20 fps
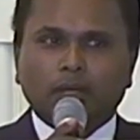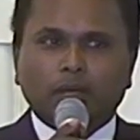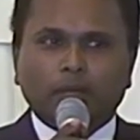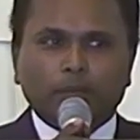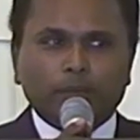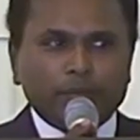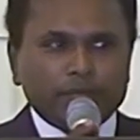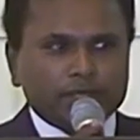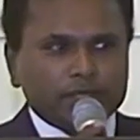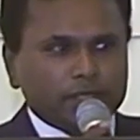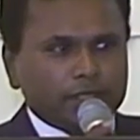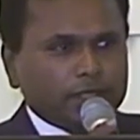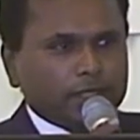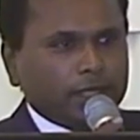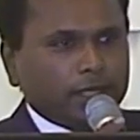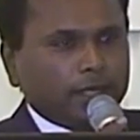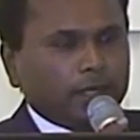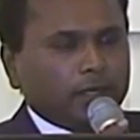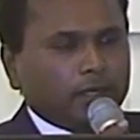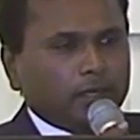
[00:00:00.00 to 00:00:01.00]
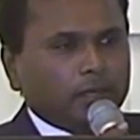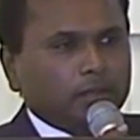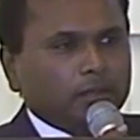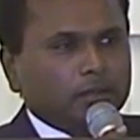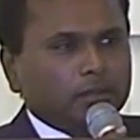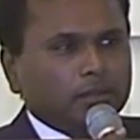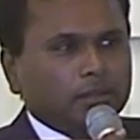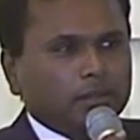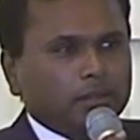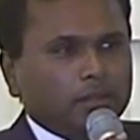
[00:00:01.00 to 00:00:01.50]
a business leader,